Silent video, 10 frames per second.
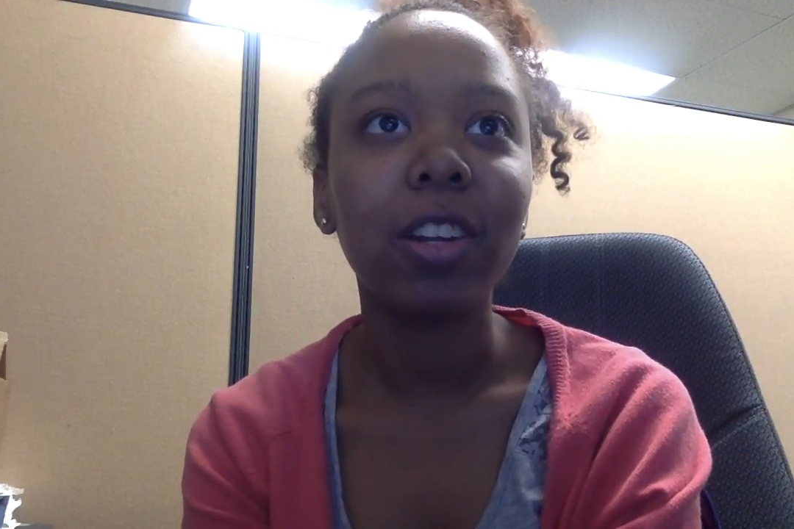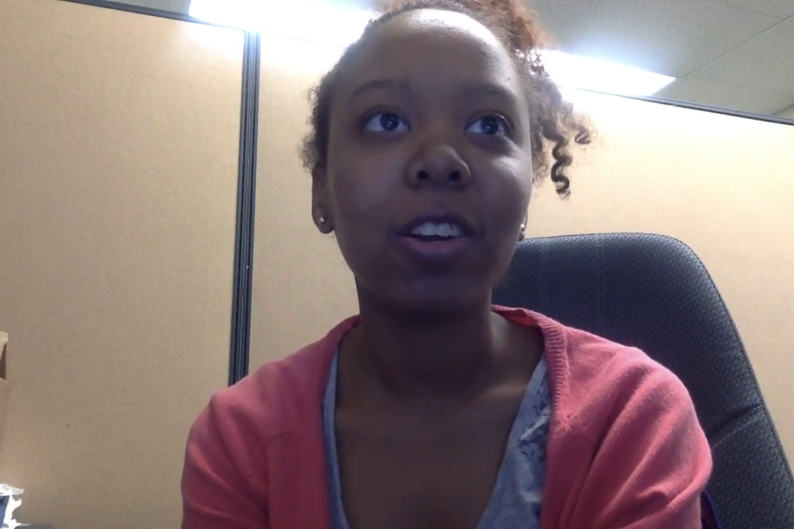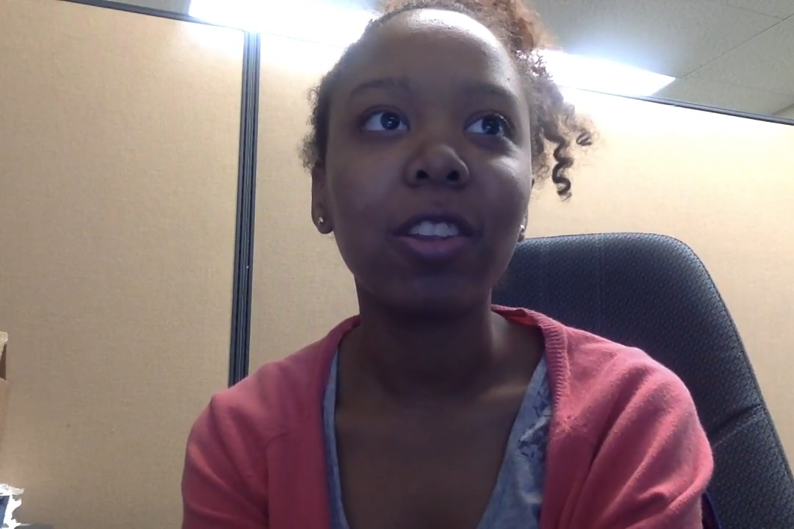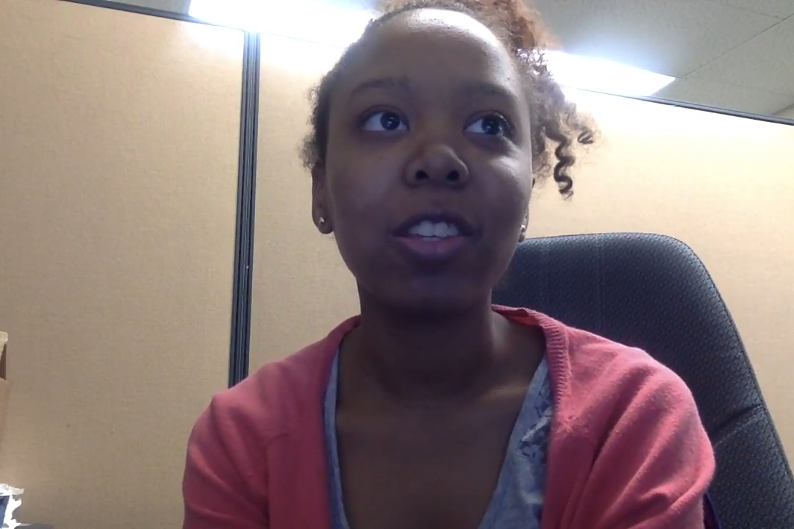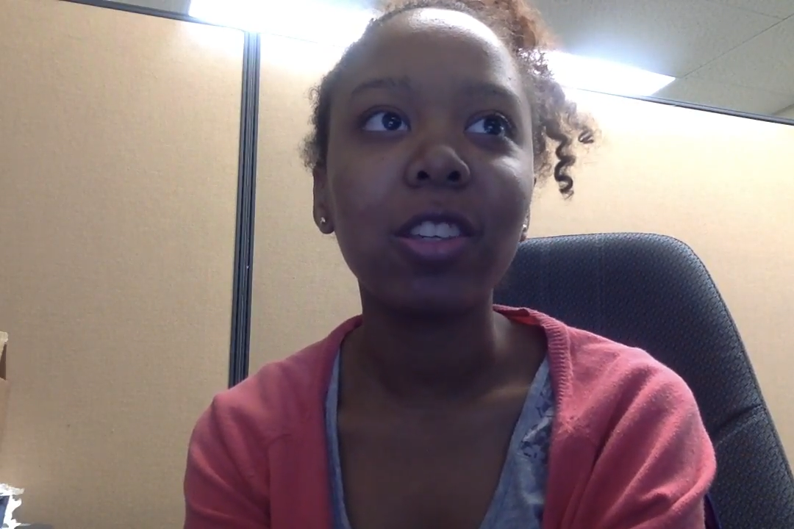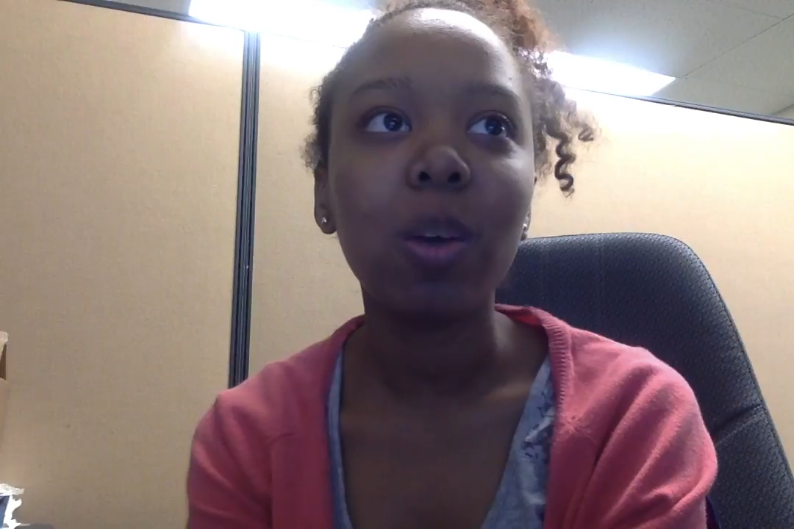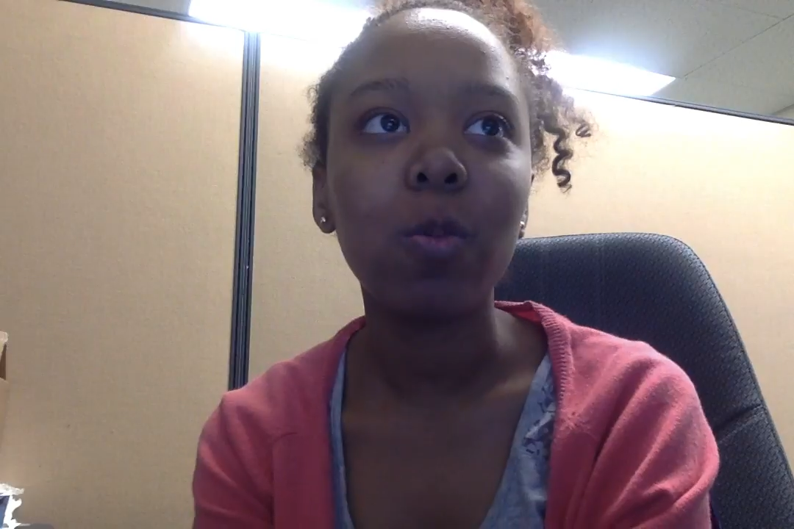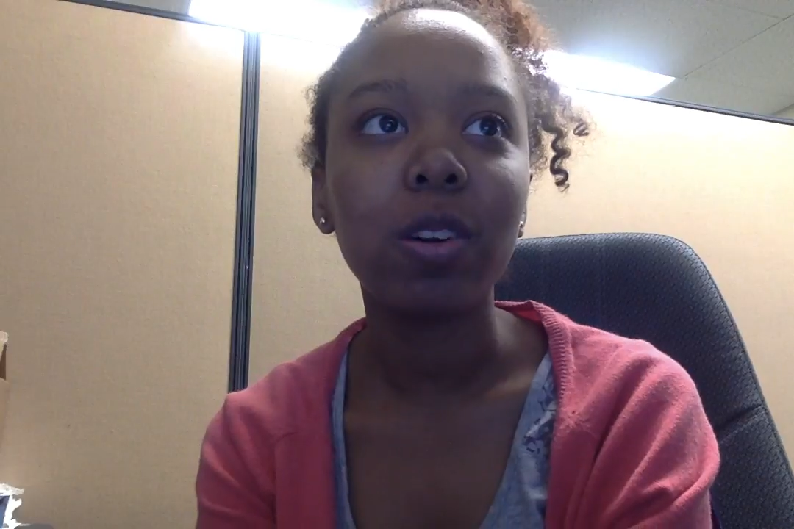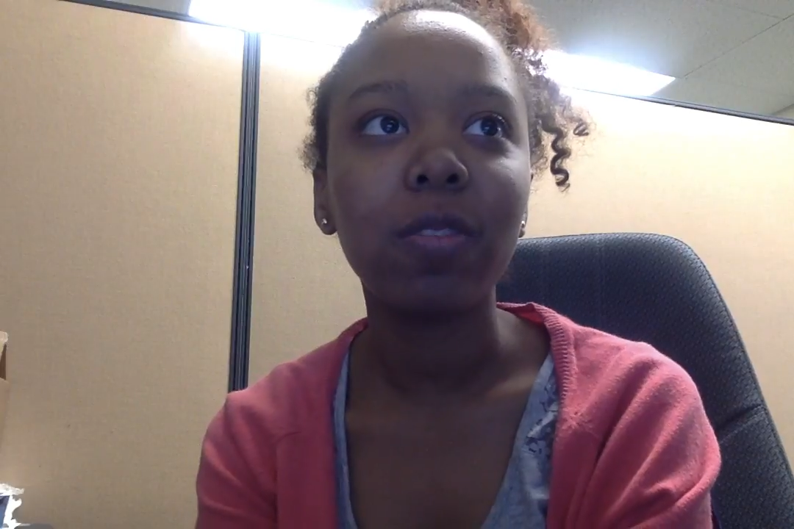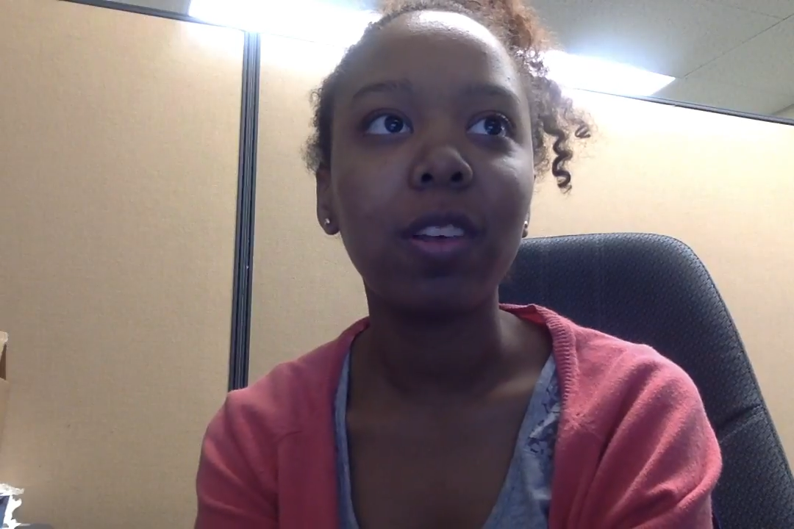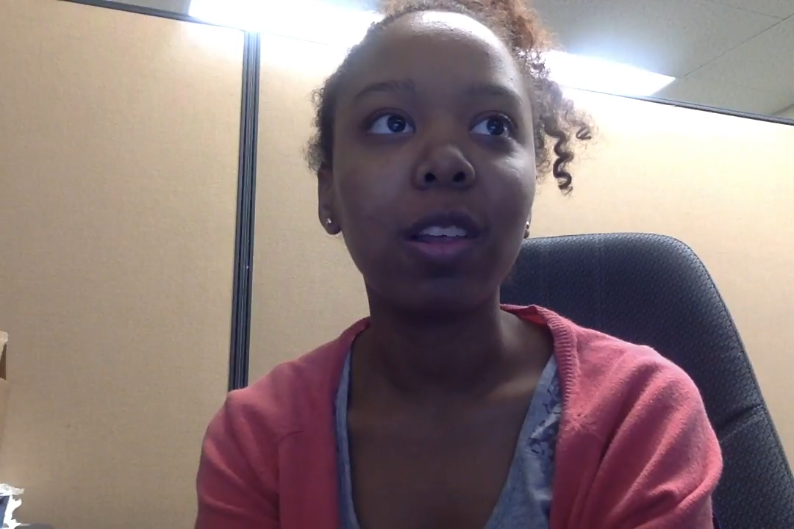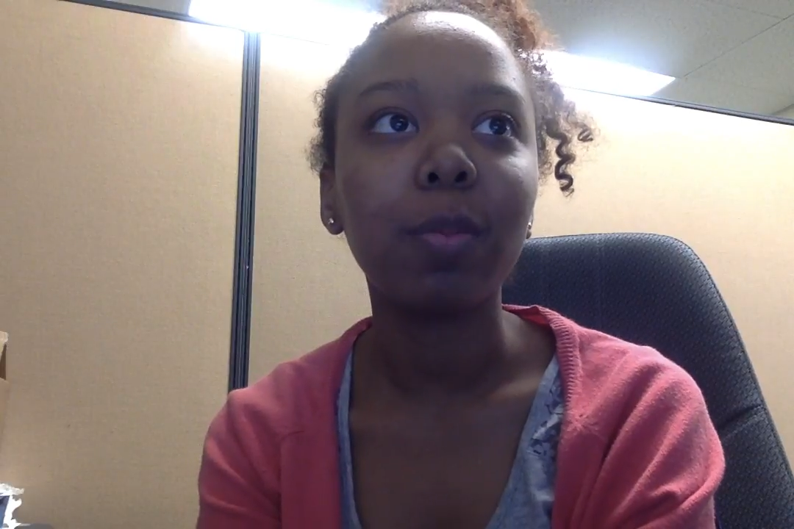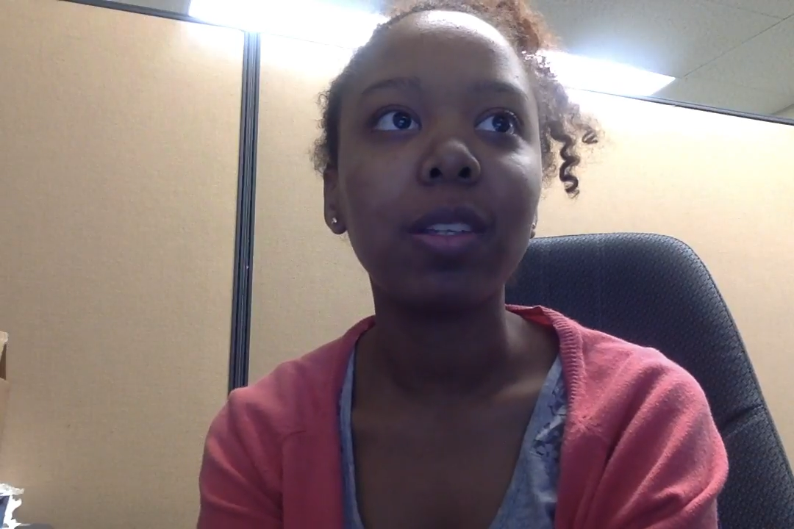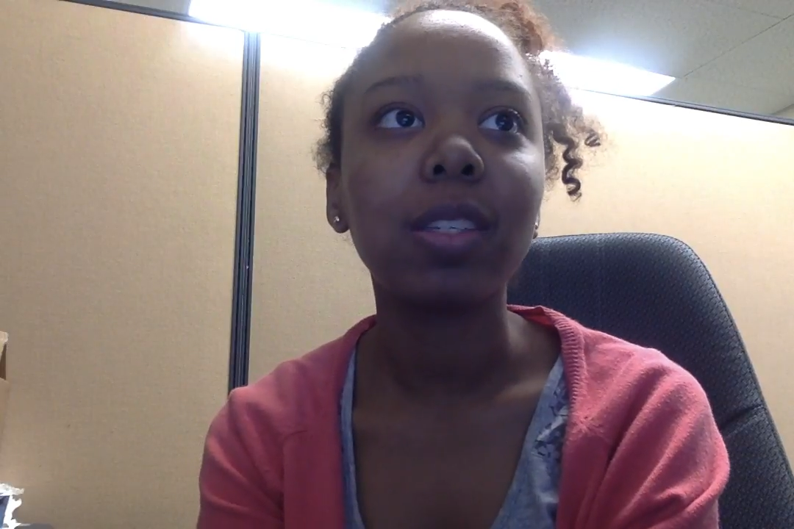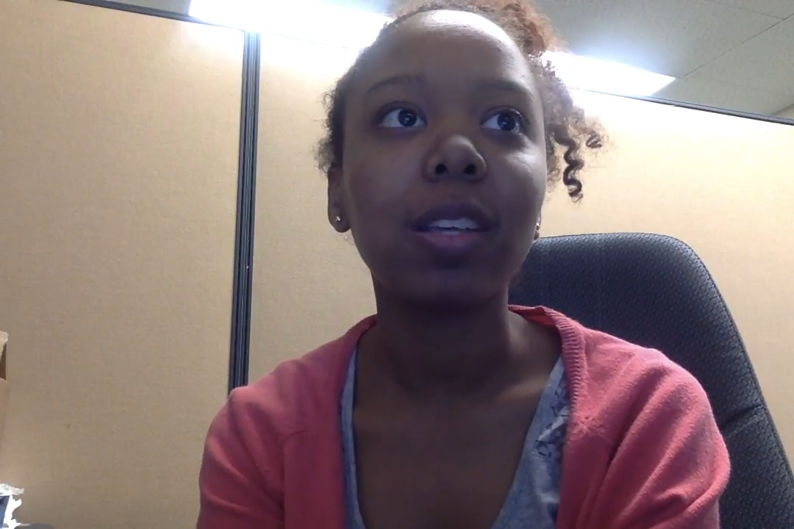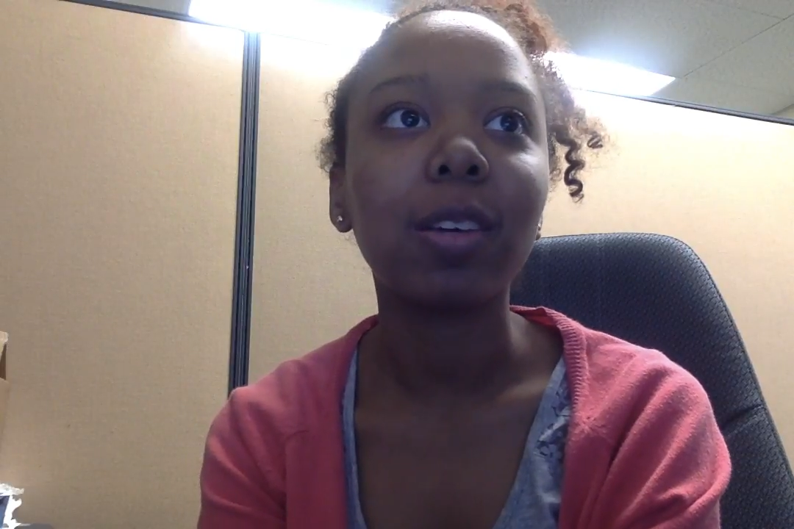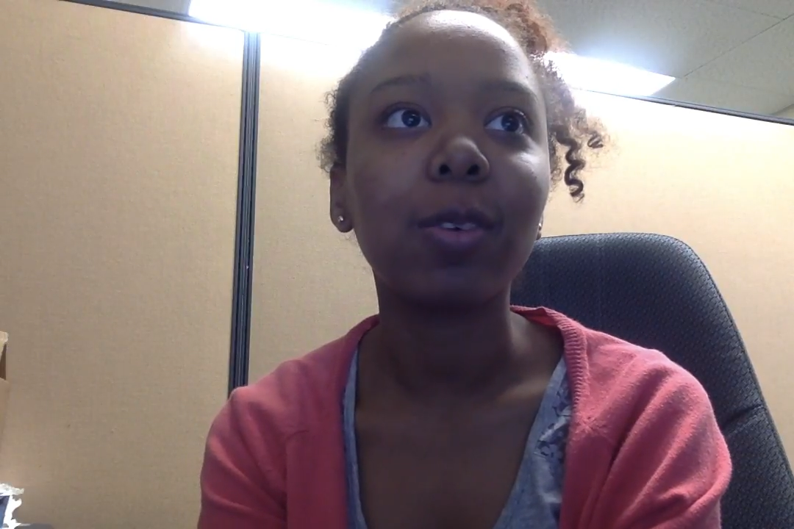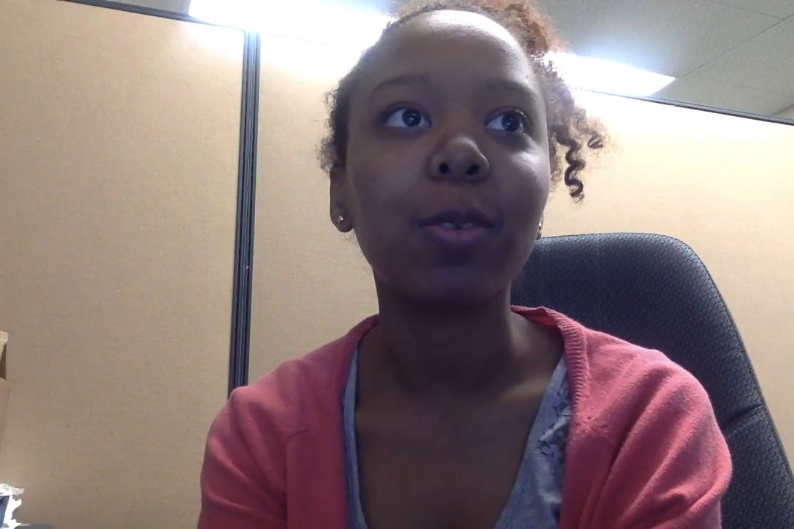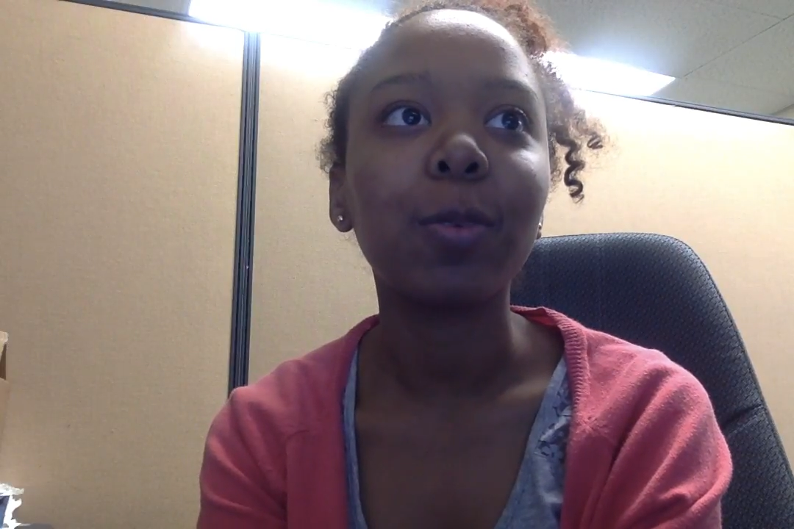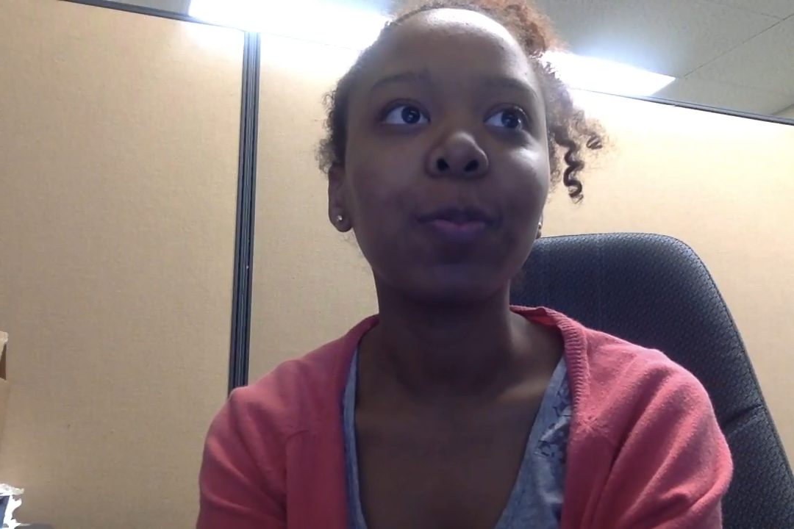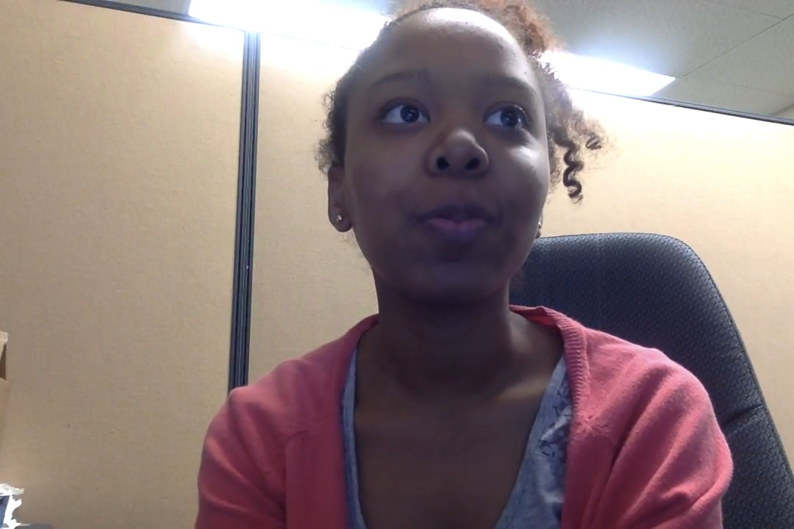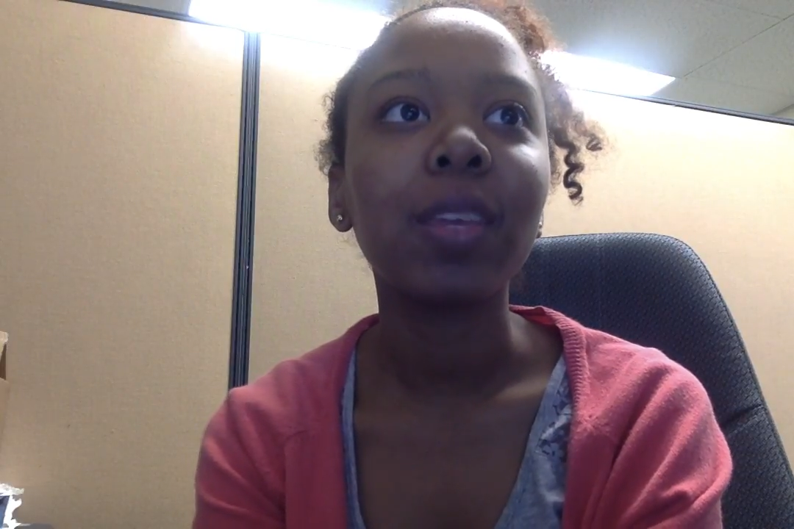during the software development cycle